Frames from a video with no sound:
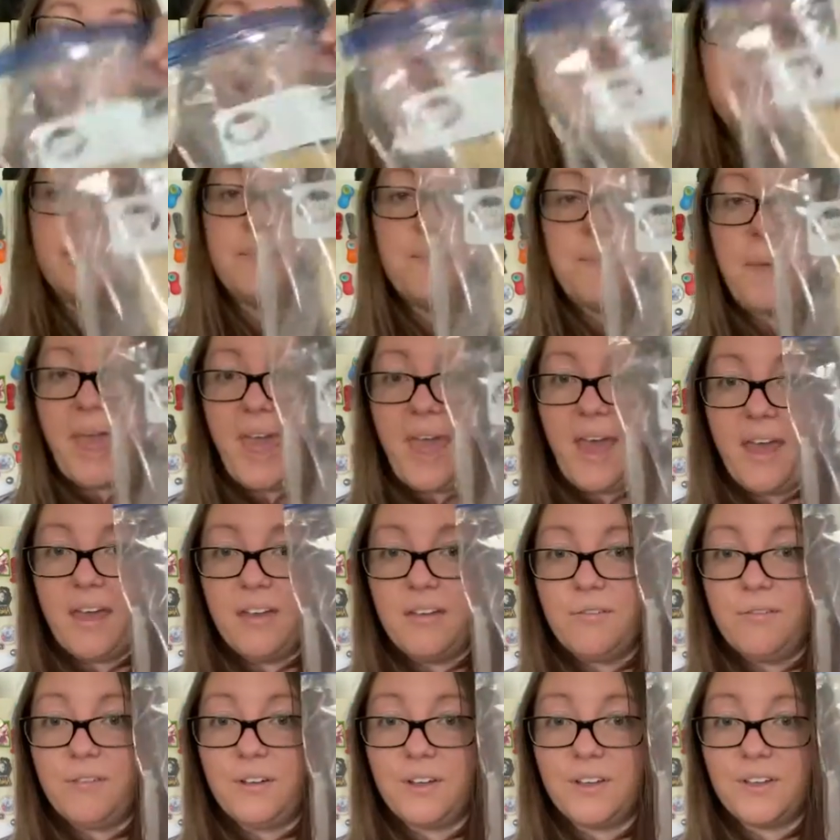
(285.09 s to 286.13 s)
the bag
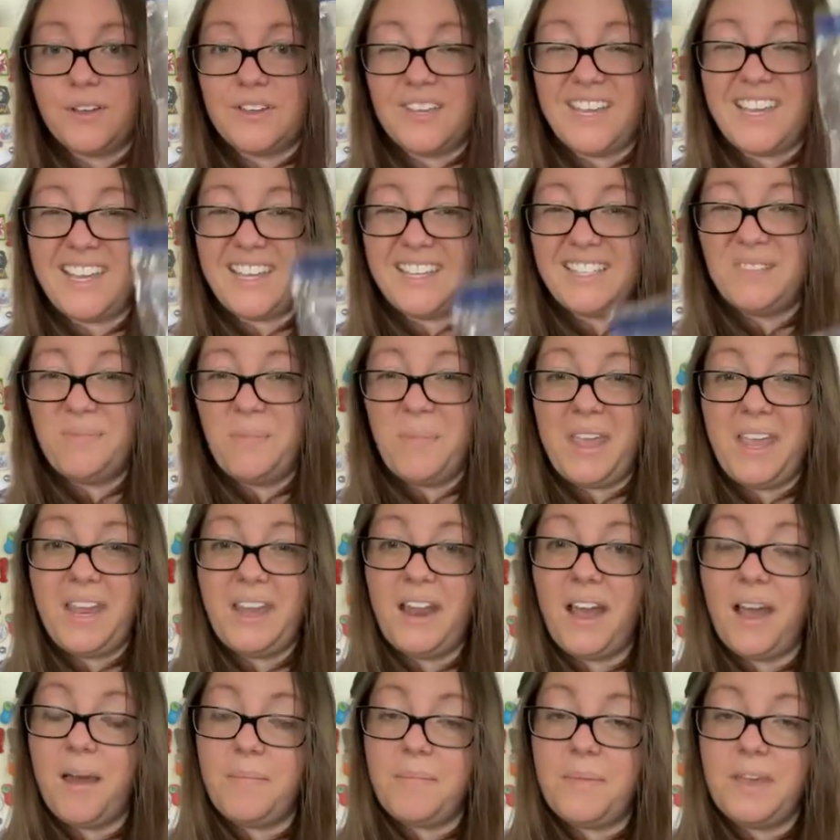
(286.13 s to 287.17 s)
for cookies may
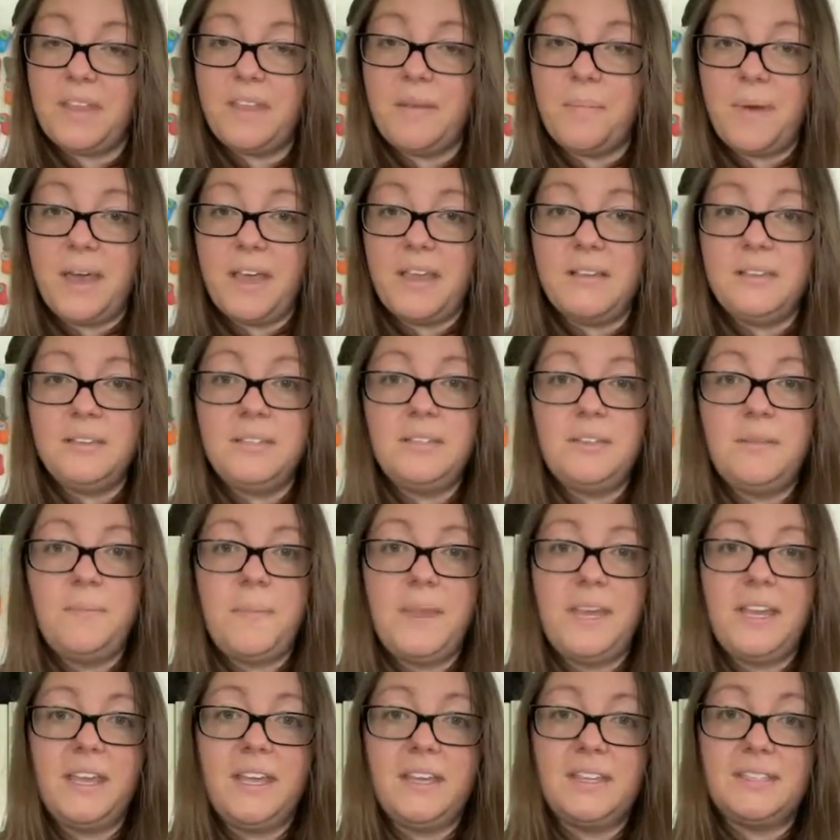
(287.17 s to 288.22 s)
not be the best
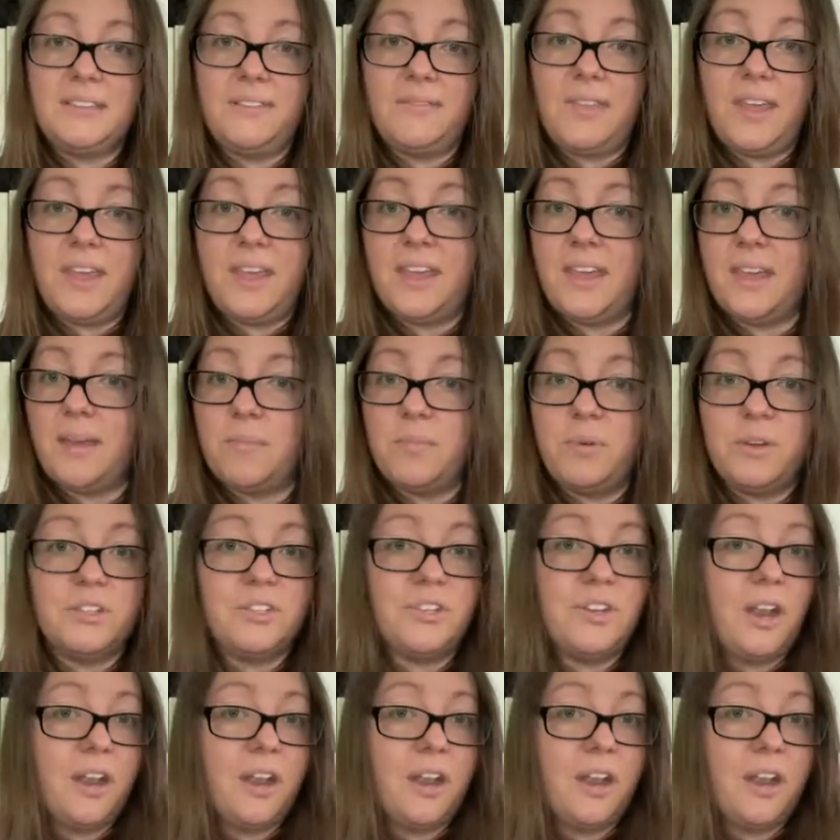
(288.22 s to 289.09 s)
because if they get pushed